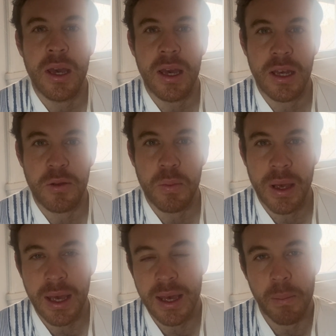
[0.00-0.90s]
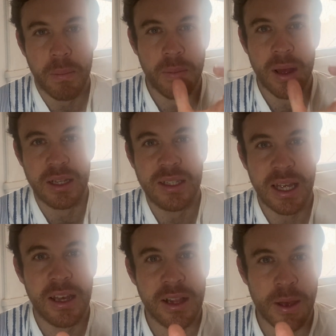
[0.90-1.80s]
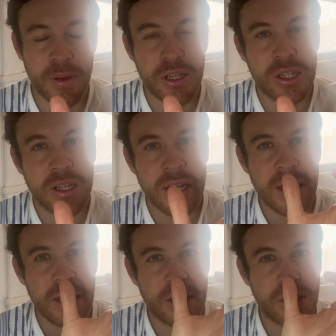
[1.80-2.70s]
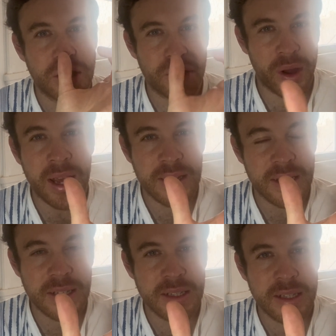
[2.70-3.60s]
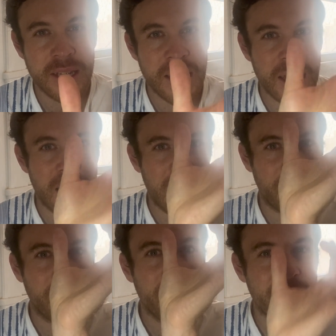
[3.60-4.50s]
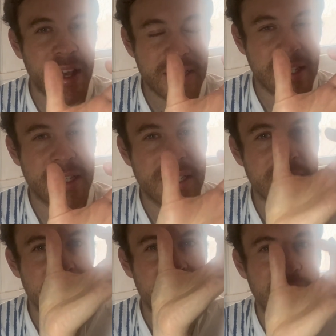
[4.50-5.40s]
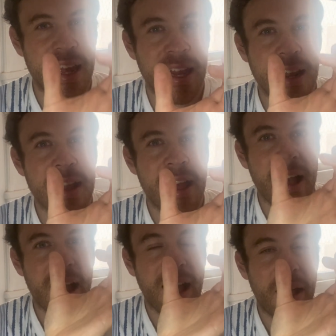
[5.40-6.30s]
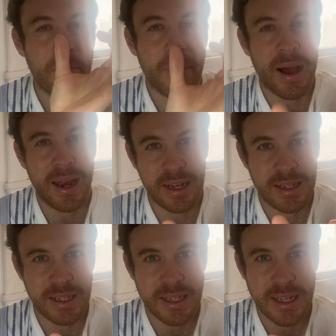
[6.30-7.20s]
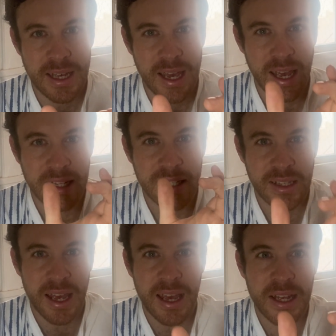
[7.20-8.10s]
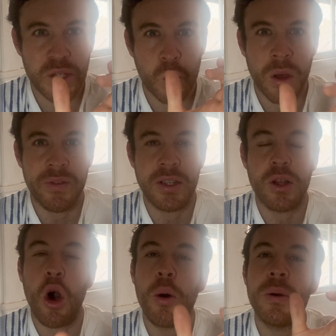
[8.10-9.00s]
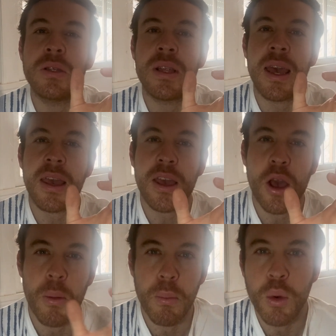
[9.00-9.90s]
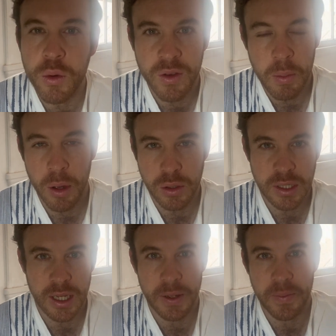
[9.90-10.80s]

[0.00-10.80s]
is pick a single image that strikes us and fixes in our mind. It stays with us, almost like a movie poster.